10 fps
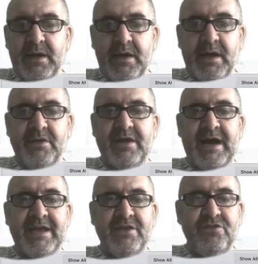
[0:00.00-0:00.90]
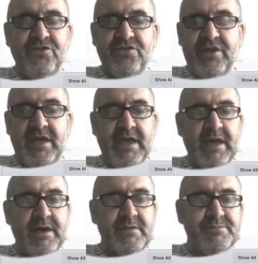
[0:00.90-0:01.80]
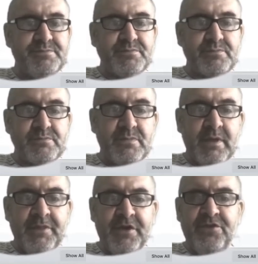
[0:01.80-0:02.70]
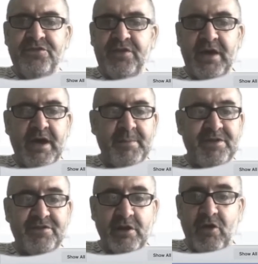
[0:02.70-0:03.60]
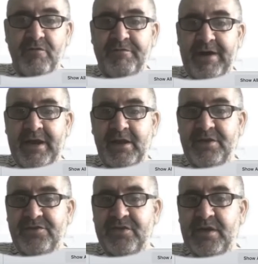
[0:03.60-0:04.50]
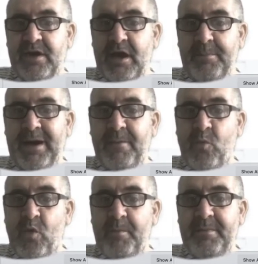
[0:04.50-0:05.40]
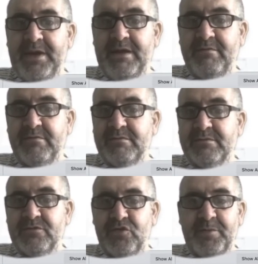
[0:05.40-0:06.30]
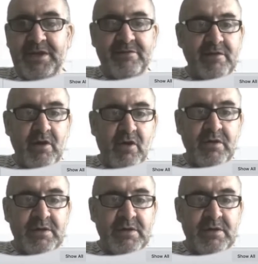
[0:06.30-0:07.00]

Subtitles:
And I can see here that it's a long file and it's about 1 minute, 2 minutes long.